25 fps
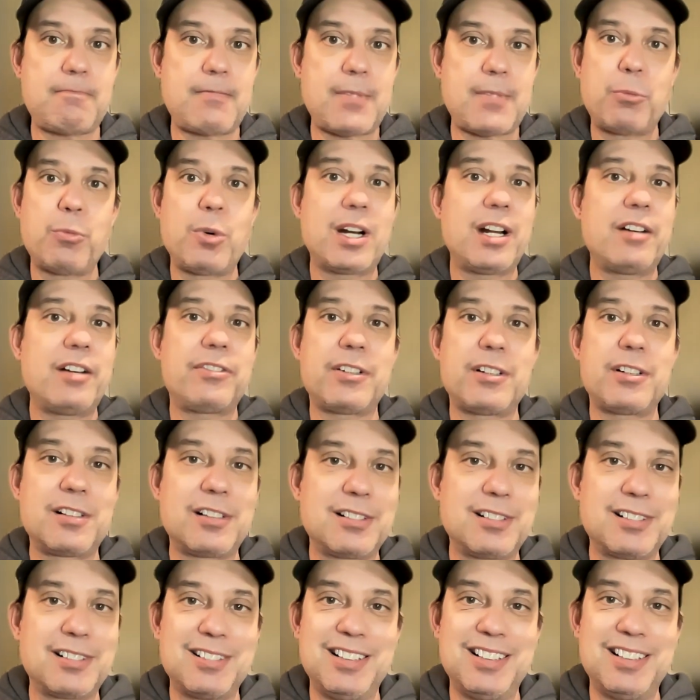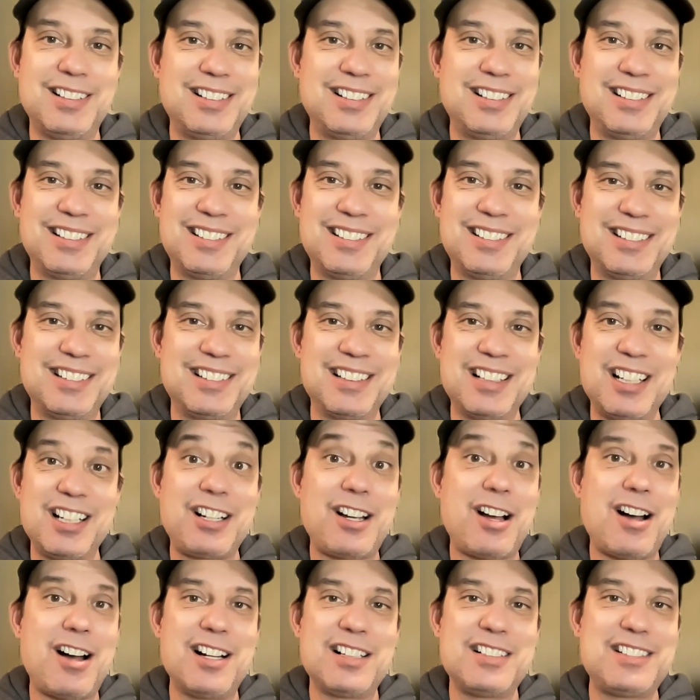whatever
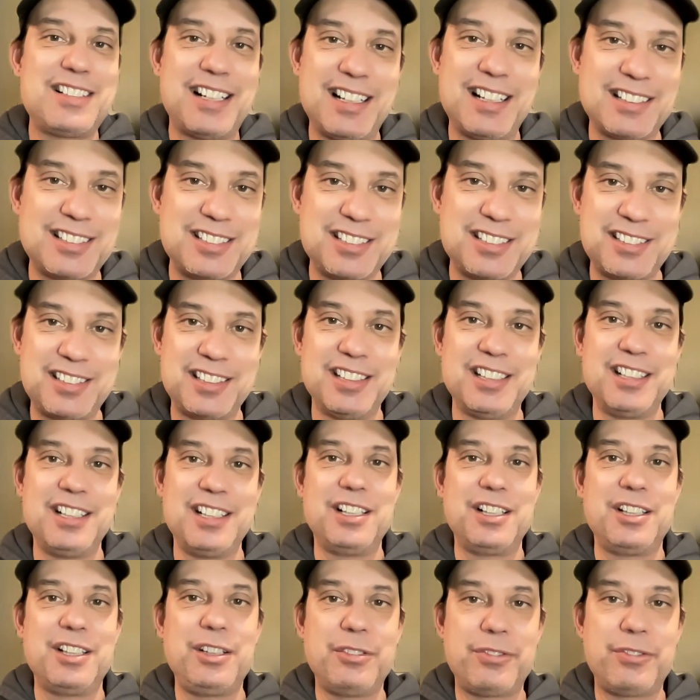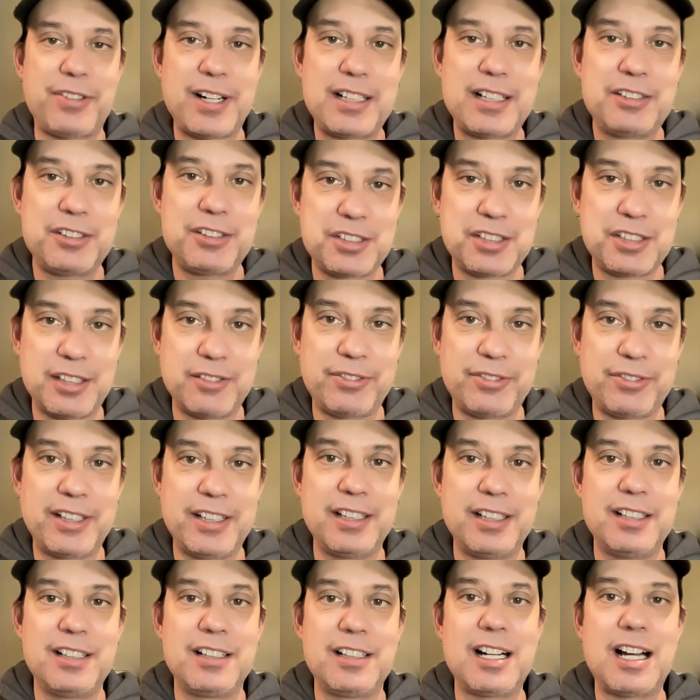context you find yourself
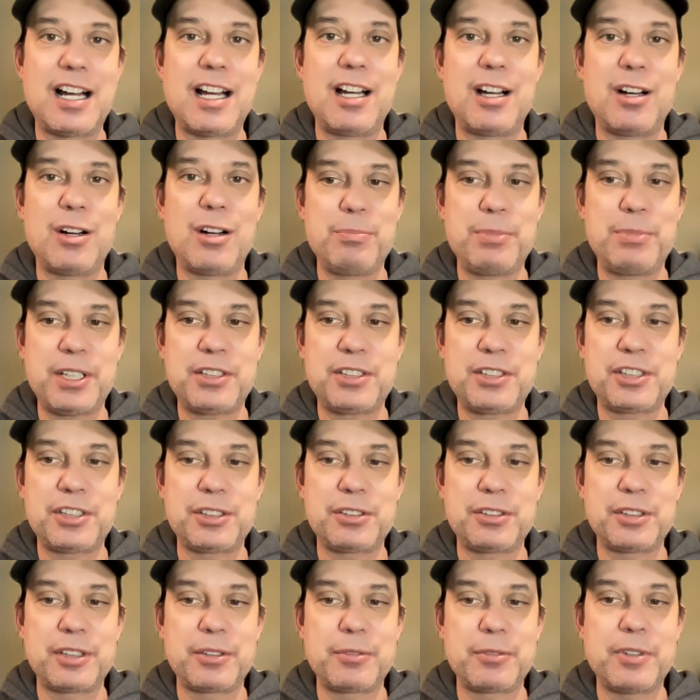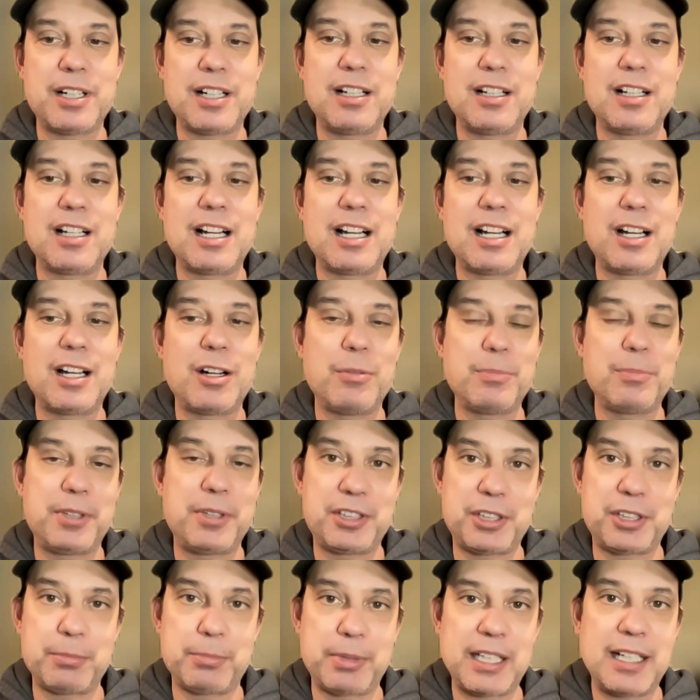in, I hope that you're doing well. I hope
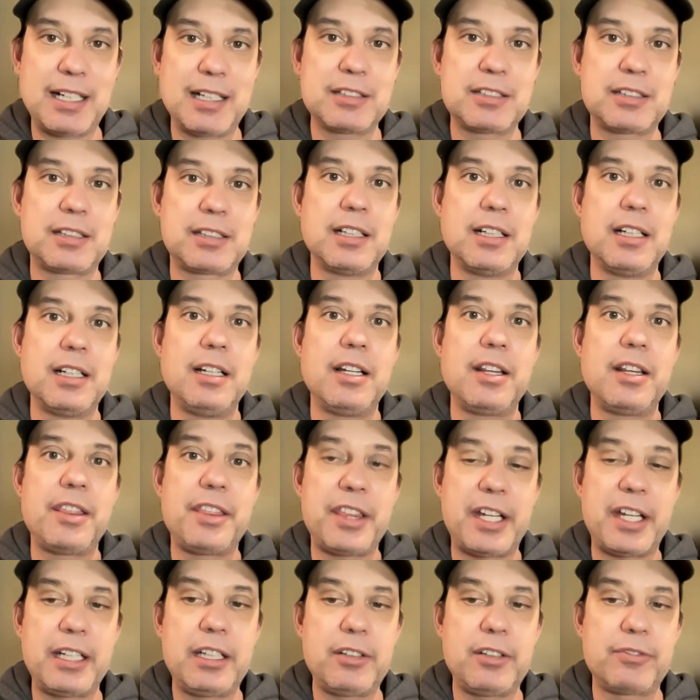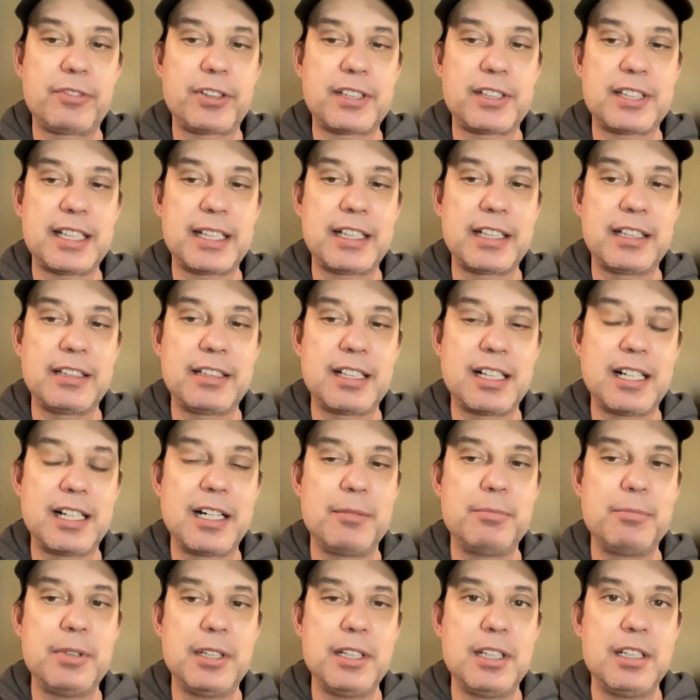that you're blessed. Thank you for taking
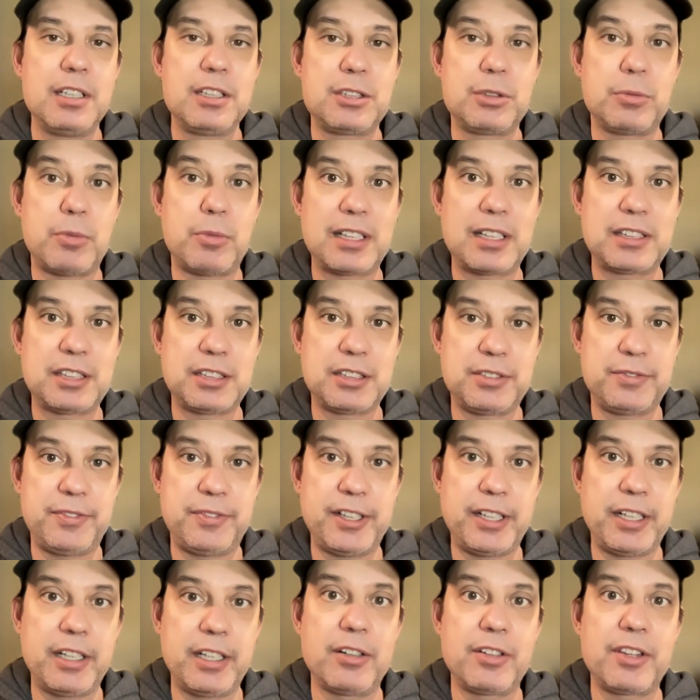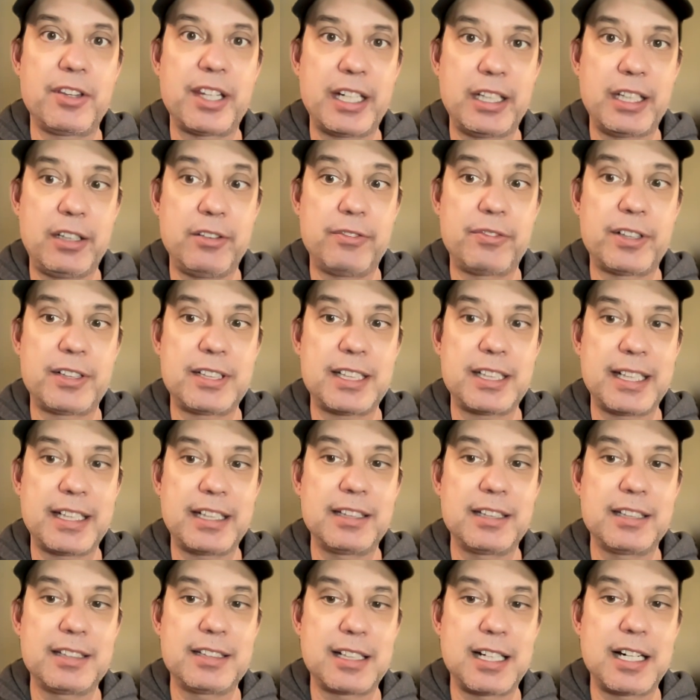time to watch this video. Thank you for
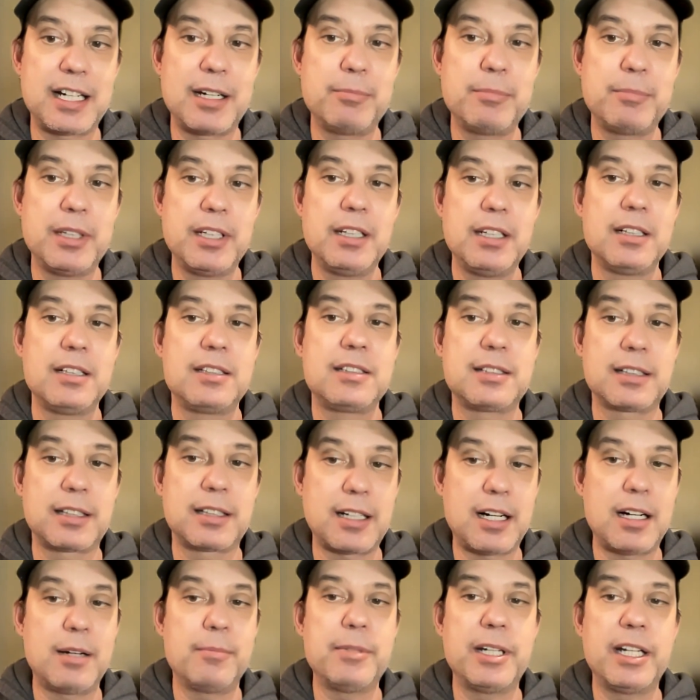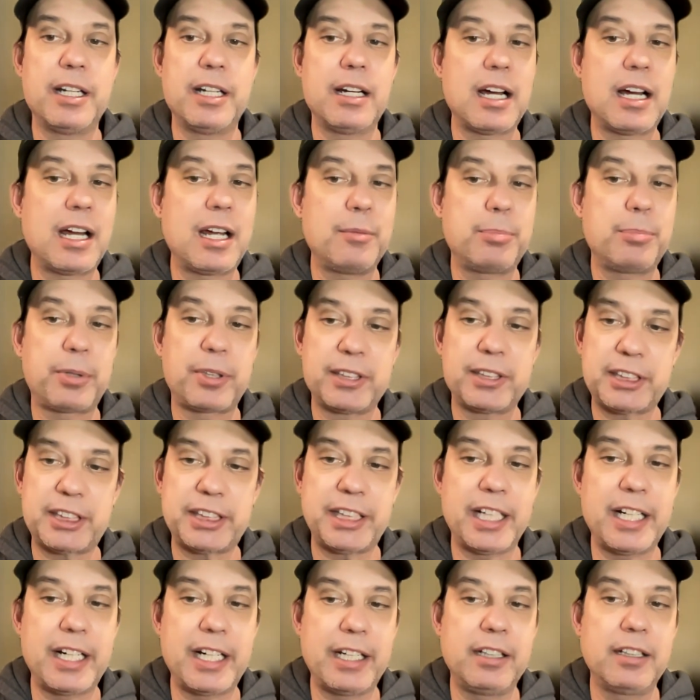taking the time to comment. I
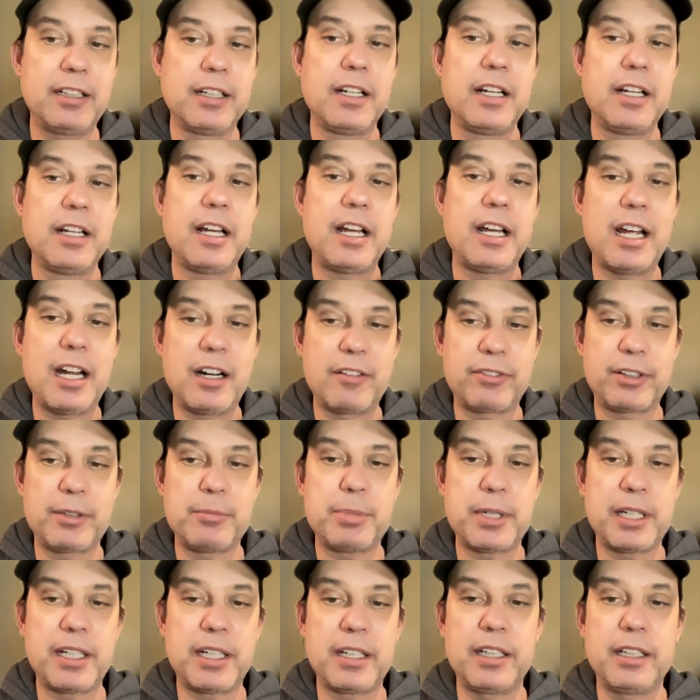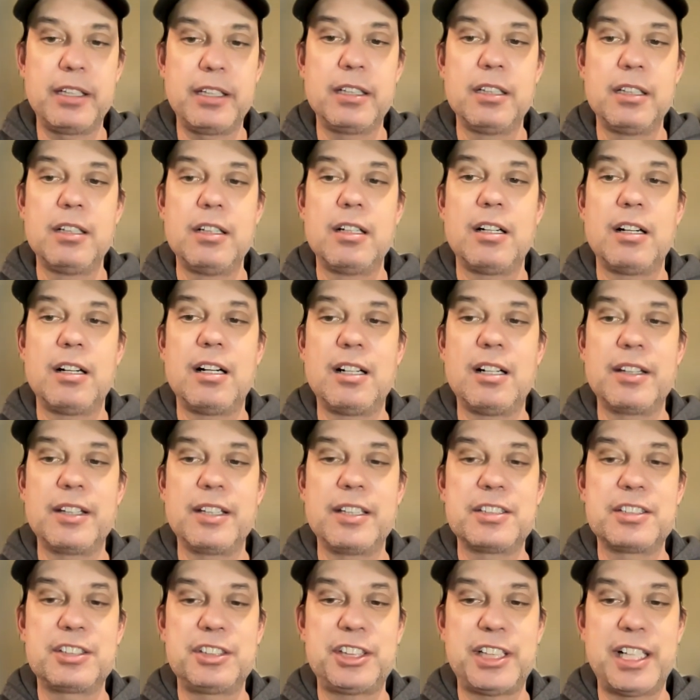appreciate everybody on
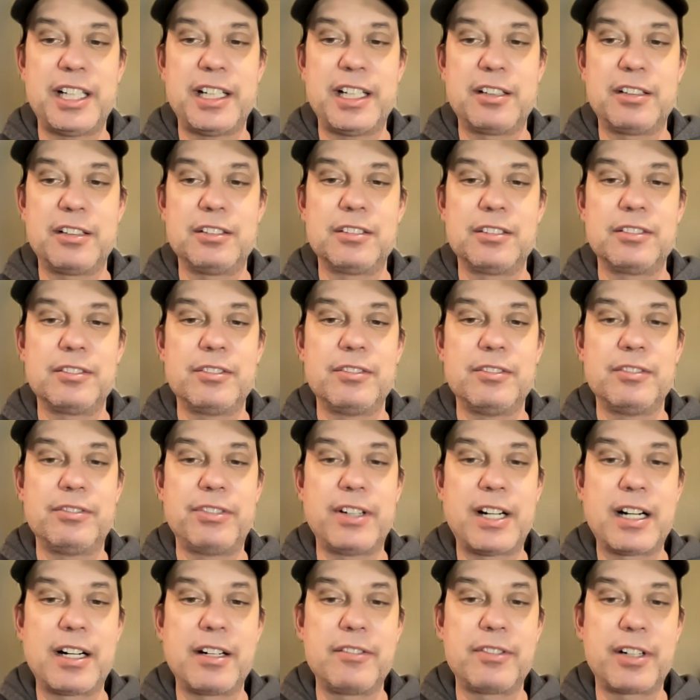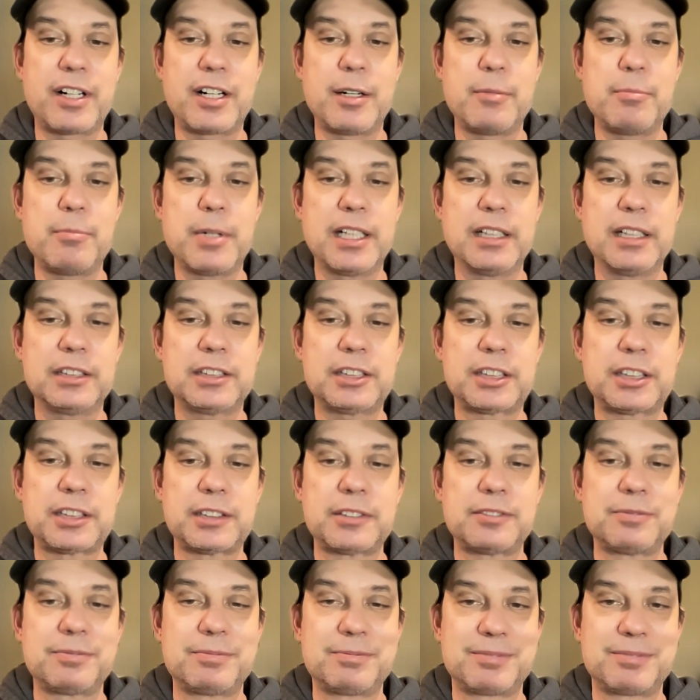this channel very, very much.